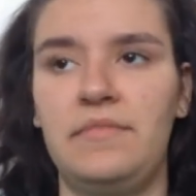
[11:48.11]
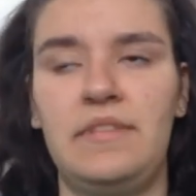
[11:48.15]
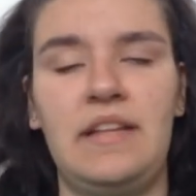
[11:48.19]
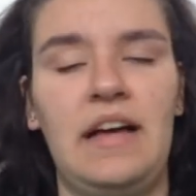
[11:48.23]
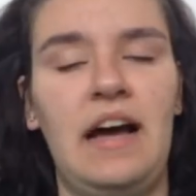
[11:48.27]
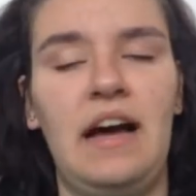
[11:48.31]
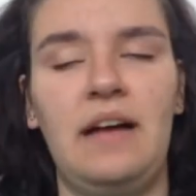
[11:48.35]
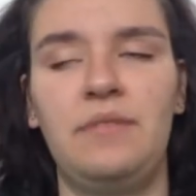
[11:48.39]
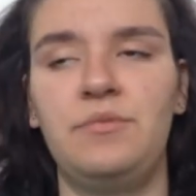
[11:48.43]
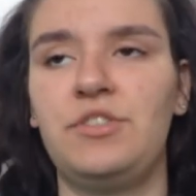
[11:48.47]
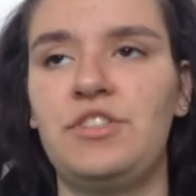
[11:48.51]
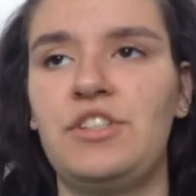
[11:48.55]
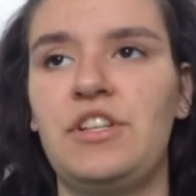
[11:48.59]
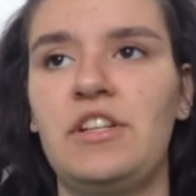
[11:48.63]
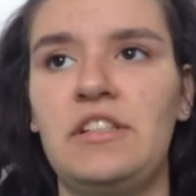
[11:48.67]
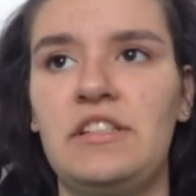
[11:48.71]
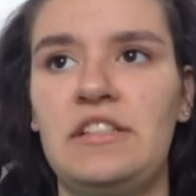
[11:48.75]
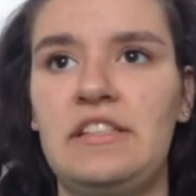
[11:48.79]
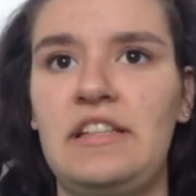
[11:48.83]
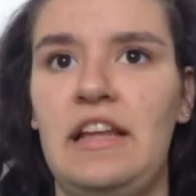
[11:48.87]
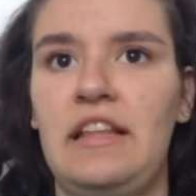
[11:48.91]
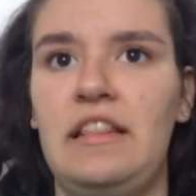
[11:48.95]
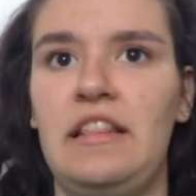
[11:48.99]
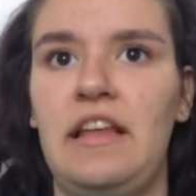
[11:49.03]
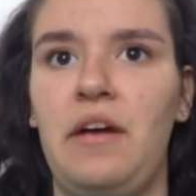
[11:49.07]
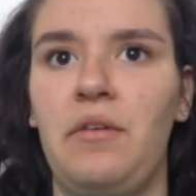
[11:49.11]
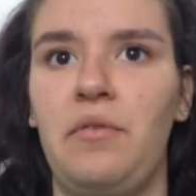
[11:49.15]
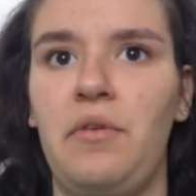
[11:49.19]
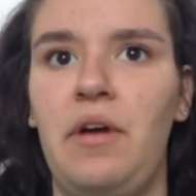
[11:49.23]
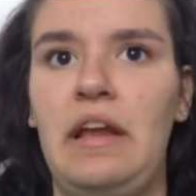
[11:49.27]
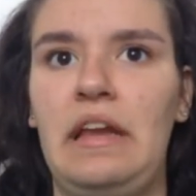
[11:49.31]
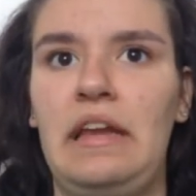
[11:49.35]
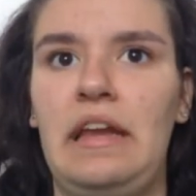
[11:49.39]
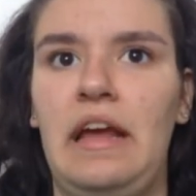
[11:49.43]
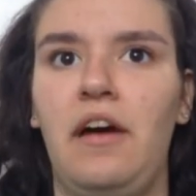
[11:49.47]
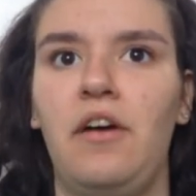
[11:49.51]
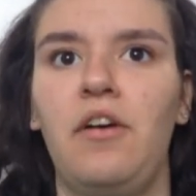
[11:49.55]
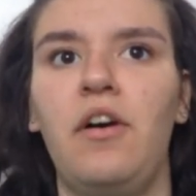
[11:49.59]
I'm just gonna state that
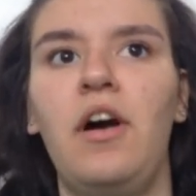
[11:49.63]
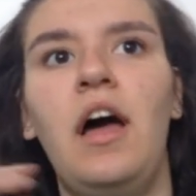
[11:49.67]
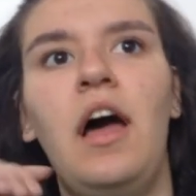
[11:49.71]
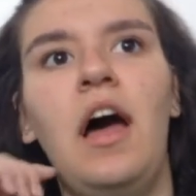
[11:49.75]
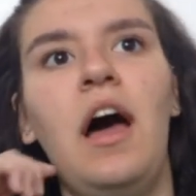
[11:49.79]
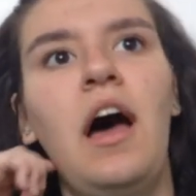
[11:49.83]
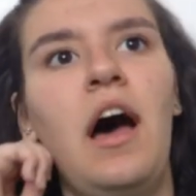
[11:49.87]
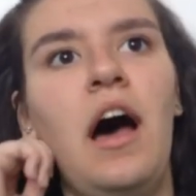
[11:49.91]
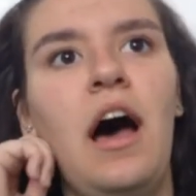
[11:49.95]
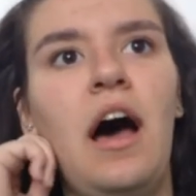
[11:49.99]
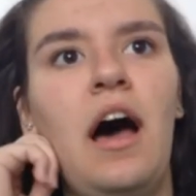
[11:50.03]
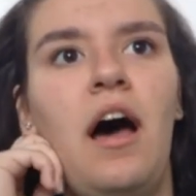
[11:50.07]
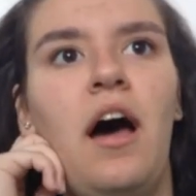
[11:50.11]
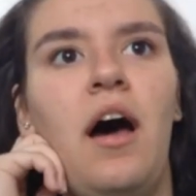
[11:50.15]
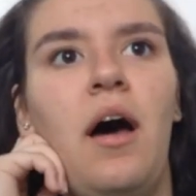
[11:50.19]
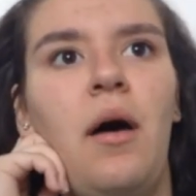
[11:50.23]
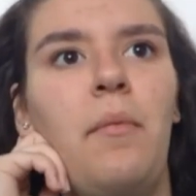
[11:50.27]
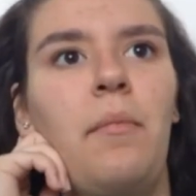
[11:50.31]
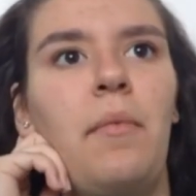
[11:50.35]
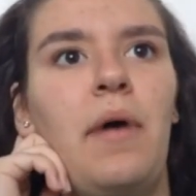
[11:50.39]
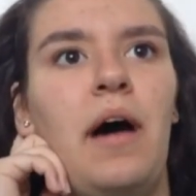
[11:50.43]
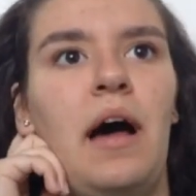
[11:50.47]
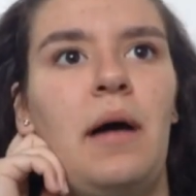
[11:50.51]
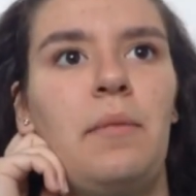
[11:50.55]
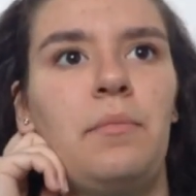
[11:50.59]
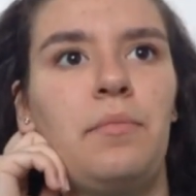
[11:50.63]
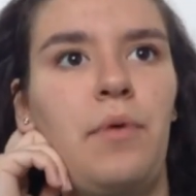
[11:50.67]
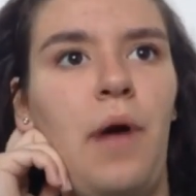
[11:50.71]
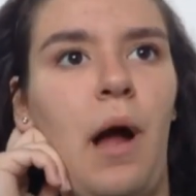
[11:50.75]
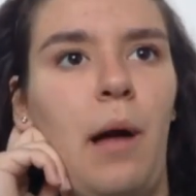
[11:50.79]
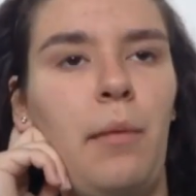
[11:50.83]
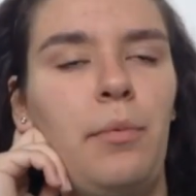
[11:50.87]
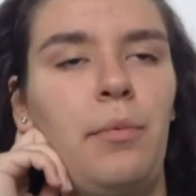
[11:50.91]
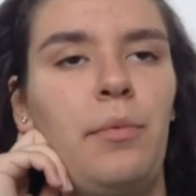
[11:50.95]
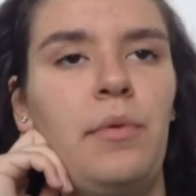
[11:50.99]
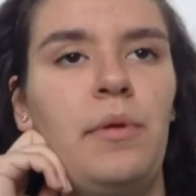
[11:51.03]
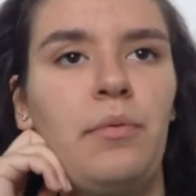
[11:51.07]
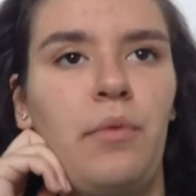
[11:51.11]
right now. I'm
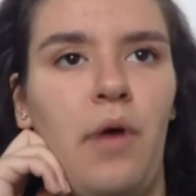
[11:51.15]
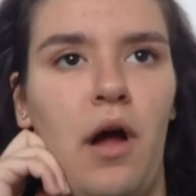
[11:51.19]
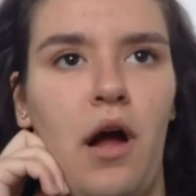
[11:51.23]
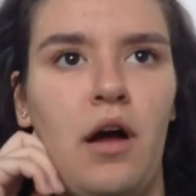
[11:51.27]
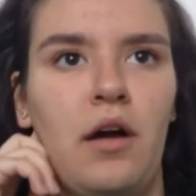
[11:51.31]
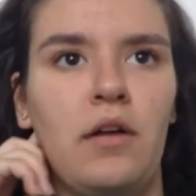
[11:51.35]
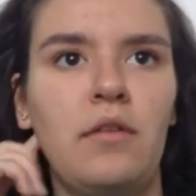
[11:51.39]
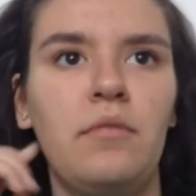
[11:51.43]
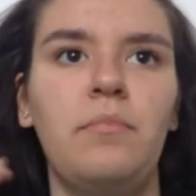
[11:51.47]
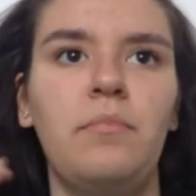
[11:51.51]
probably wrong,